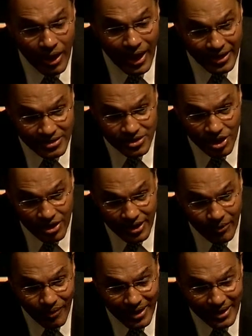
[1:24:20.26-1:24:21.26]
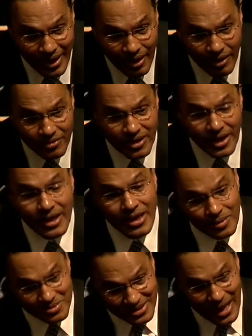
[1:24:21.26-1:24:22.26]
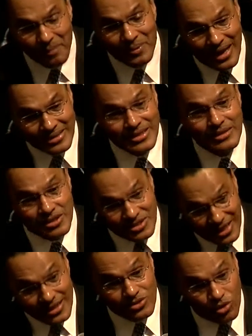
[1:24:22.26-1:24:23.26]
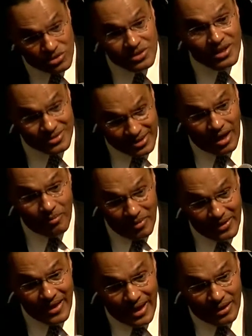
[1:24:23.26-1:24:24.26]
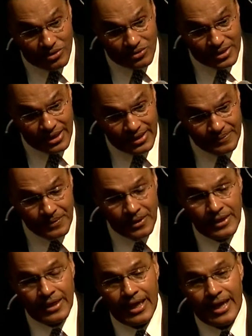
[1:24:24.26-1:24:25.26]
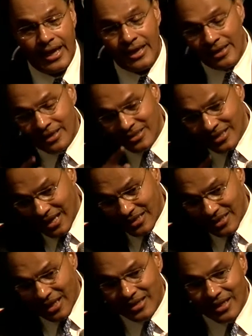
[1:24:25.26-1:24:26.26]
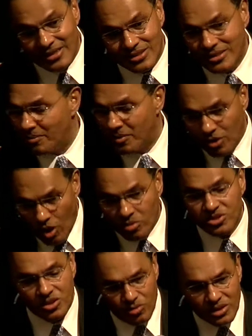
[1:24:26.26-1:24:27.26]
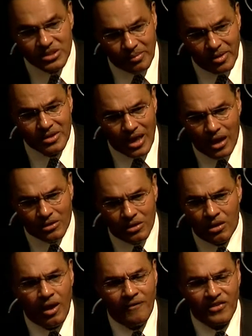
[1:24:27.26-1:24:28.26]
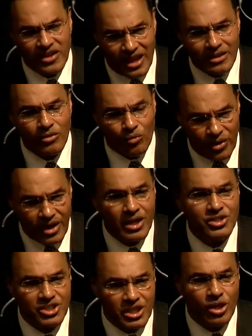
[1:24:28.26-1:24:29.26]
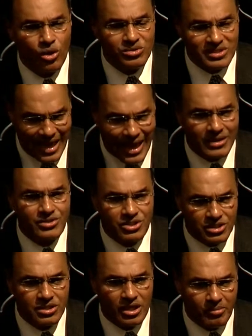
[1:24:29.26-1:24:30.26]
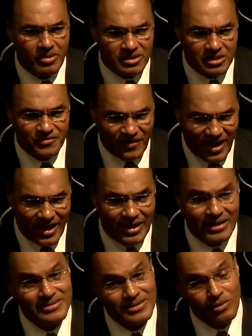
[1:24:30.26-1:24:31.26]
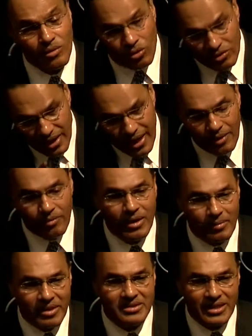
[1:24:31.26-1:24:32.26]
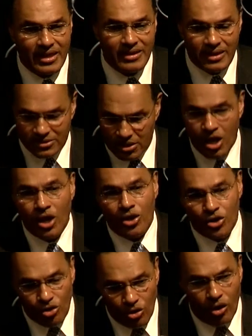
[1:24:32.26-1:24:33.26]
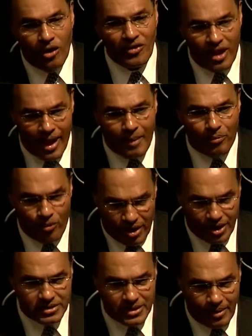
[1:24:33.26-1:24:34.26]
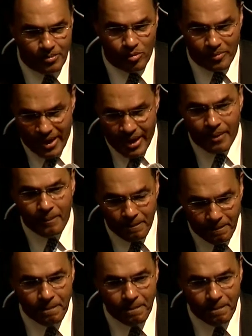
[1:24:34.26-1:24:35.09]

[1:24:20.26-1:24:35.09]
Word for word: I can tell you that right now. And then they get upset. But I said, the test score does tell me that, okay? And the next, and then she said, but no, she wants to be a doctor. Forget the reading. She knows science. She's going to be just fine. I said, well, okay, well, let me say this. You're on the operating table, ma'am.